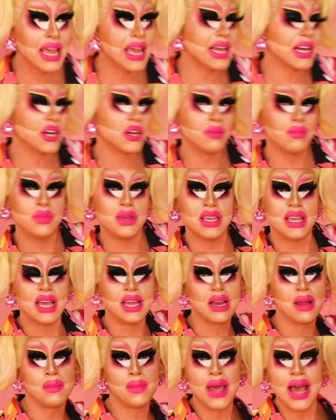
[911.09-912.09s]
It could be
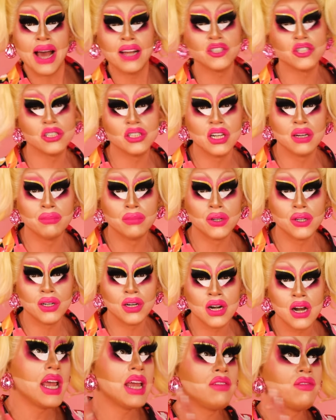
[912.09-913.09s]
in a pageant
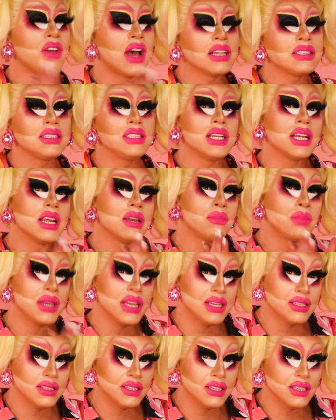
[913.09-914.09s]
number. Investing in
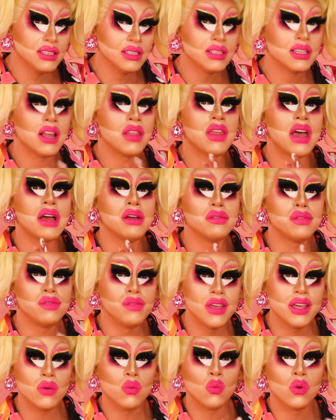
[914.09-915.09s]
pieces that
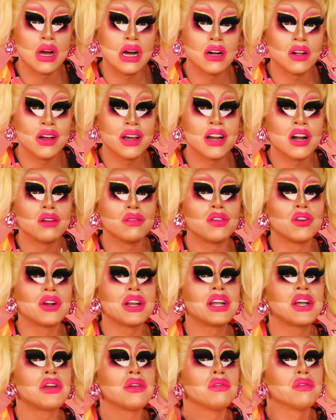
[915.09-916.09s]
fit well and are
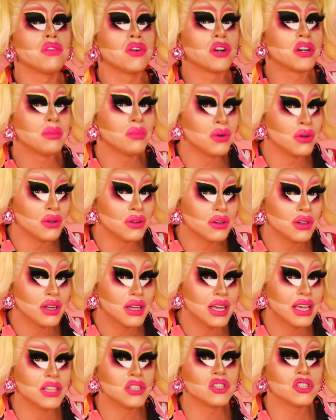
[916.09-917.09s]
very convertible
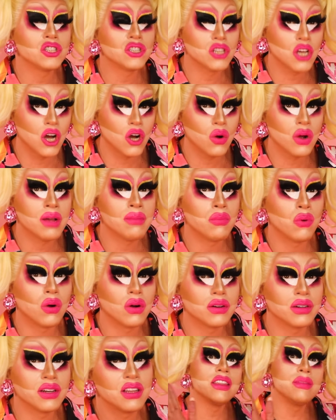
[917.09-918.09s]
is so
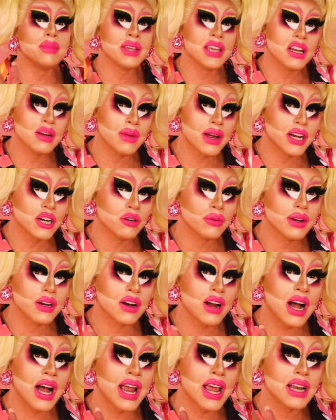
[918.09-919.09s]
important. In the beginning of my
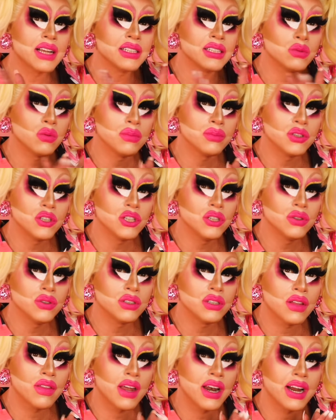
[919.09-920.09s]
career, I had a
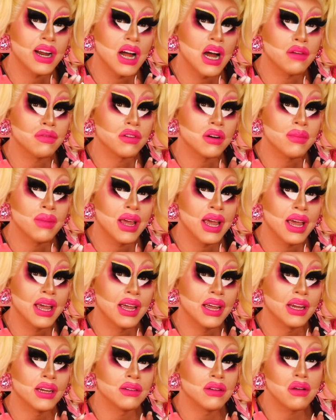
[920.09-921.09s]
swimsuit that I got from
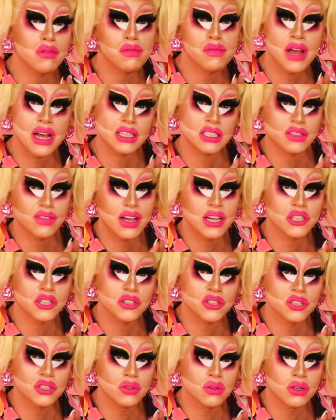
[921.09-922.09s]
a fast
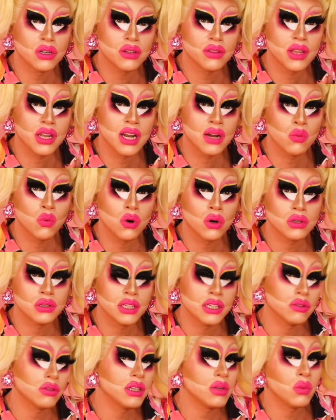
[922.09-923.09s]
fashion store that I wore
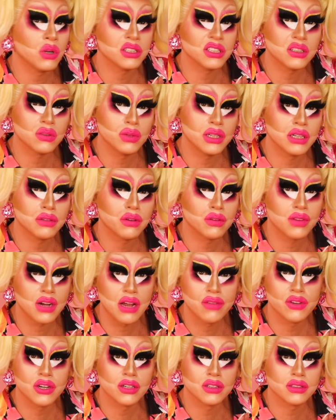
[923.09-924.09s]
literally once a week for
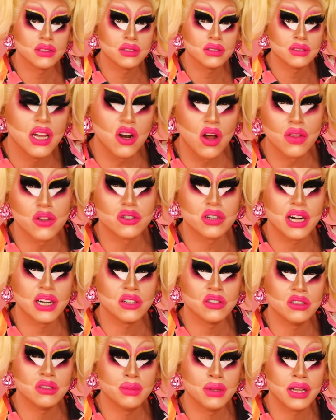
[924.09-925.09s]
five years. And all the drag
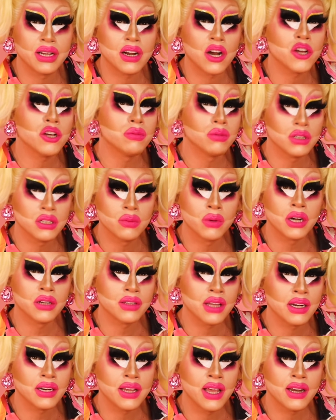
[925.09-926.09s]
queens would be like, are you really
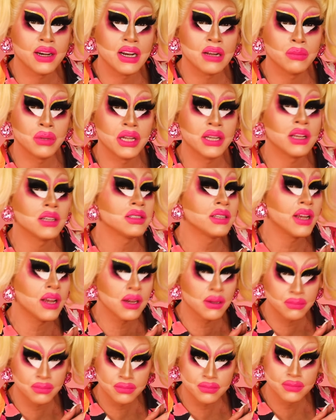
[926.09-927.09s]
wearing that again? And I'd be like, yes, I
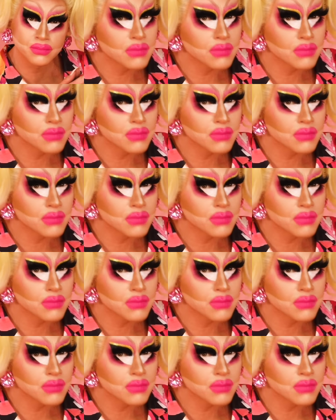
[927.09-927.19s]
am.